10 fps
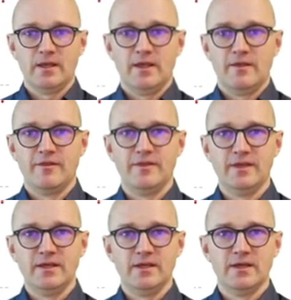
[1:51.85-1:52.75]

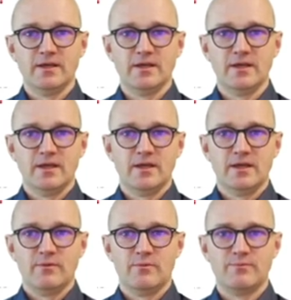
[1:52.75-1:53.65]
The
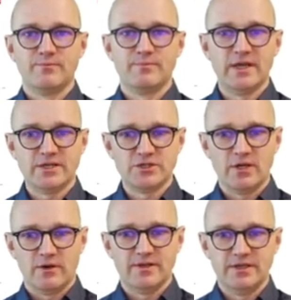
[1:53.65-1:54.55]
picture
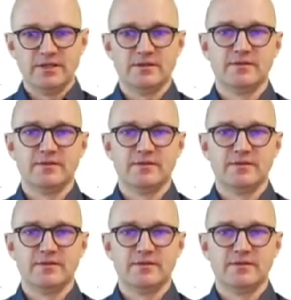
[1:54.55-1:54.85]
or the